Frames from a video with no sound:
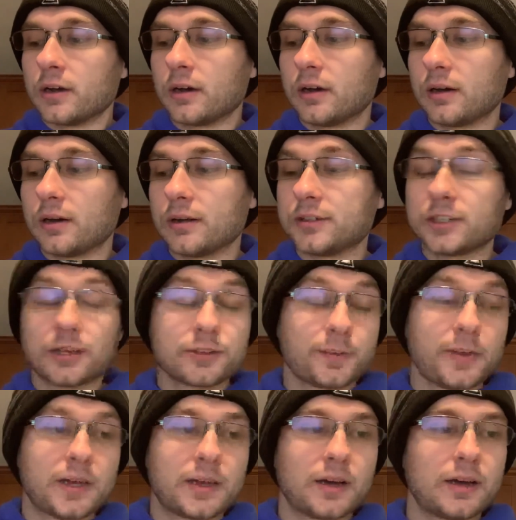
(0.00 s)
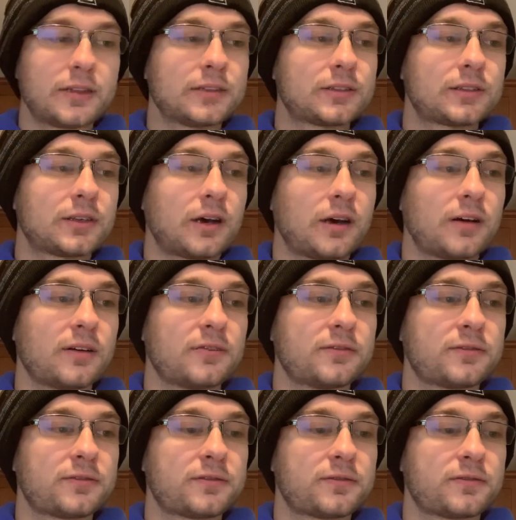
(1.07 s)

Uh, just because of